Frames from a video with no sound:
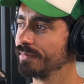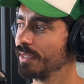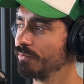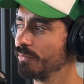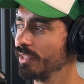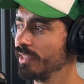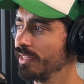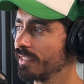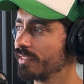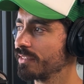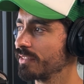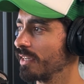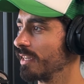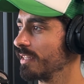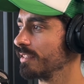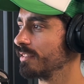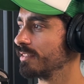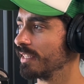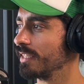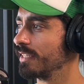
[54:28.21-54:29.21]
really
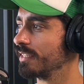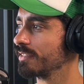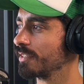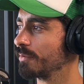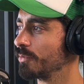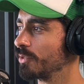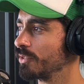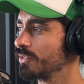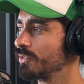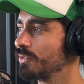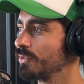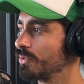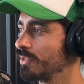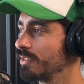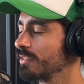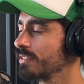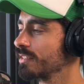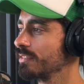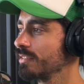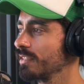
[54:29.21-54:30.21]
excited to hear some of those
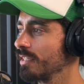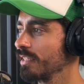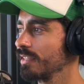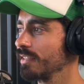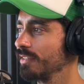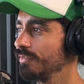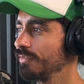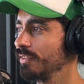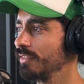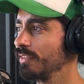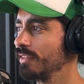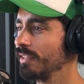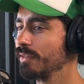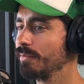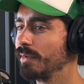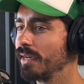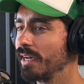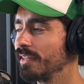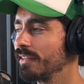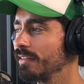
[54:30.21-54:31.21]
stories because, like, if you think
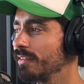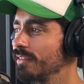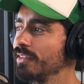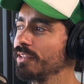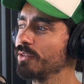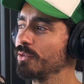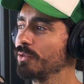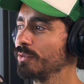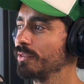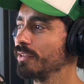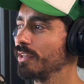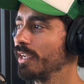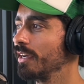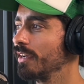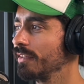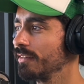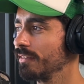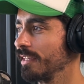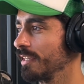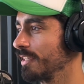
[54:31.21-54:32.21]
about it, the
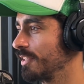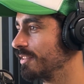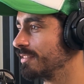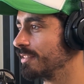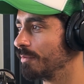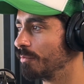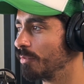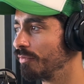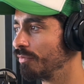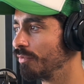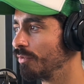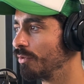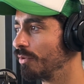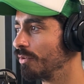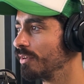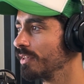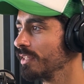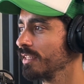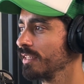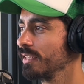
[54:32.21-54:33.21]
courier, like you said
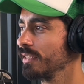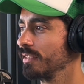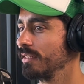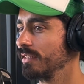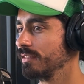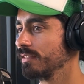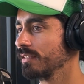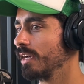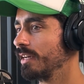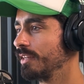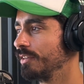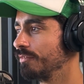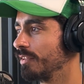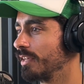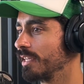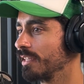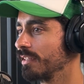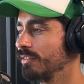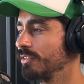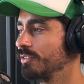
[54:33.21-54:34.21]
before, it's kind of
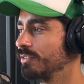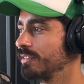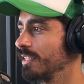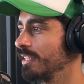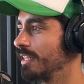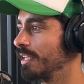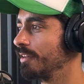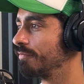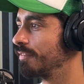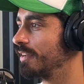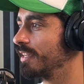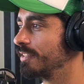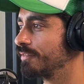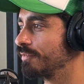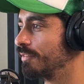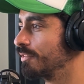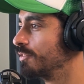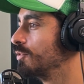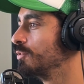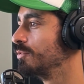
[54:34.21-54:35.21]
like you see their face
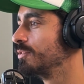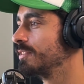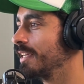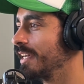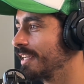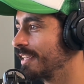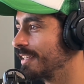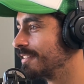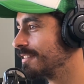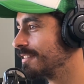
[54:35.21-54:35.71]
for 2 seconds